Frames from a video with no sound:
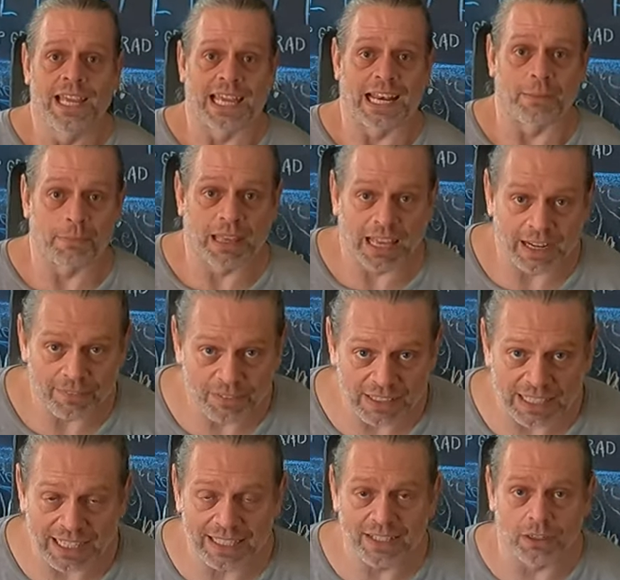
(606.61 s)
And I'm kind
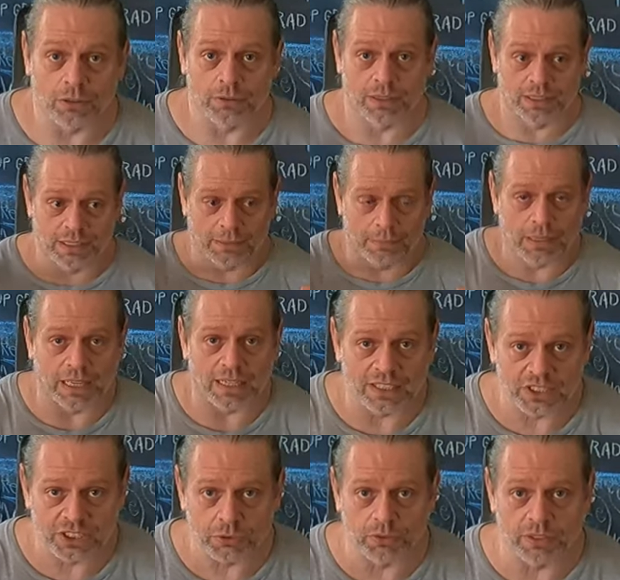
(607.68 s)
of, you know, I'm kind
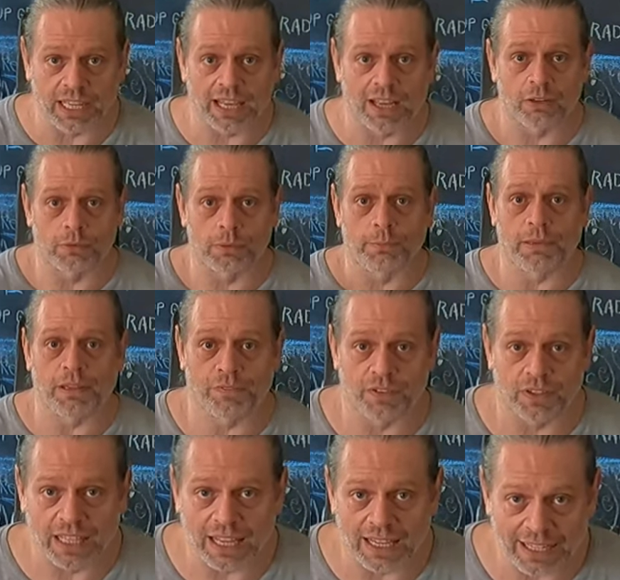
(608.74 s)
of showing you how it would be if
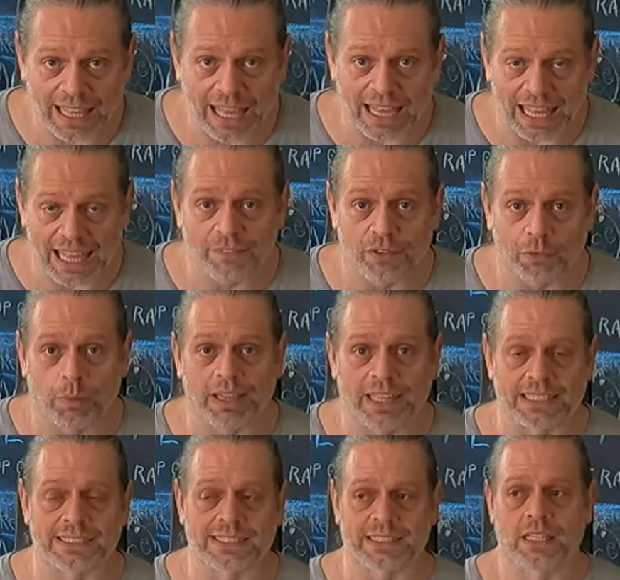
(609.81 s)
you kind of got heavy
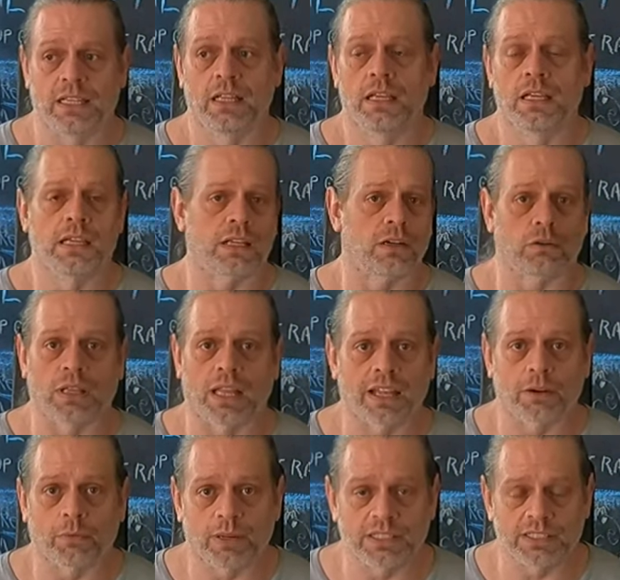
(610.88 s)
weights. You know,
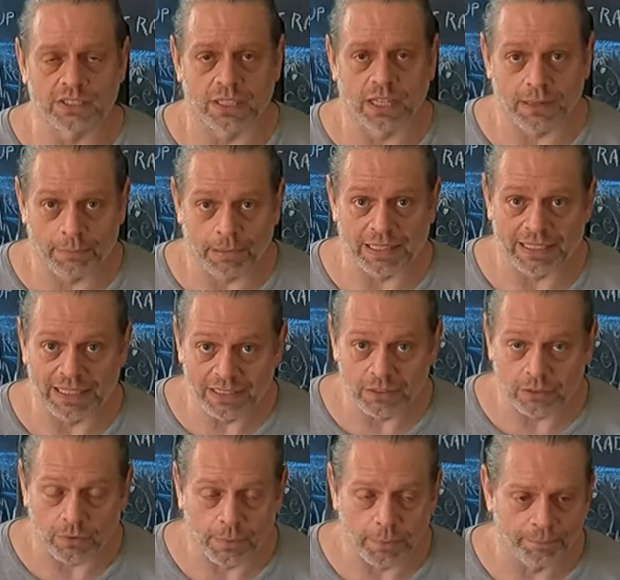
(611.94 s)
lighter weights are not a big
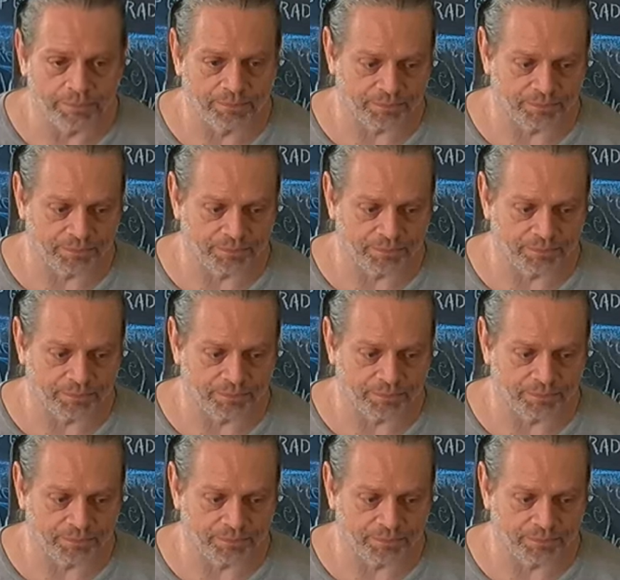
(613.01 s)
deal.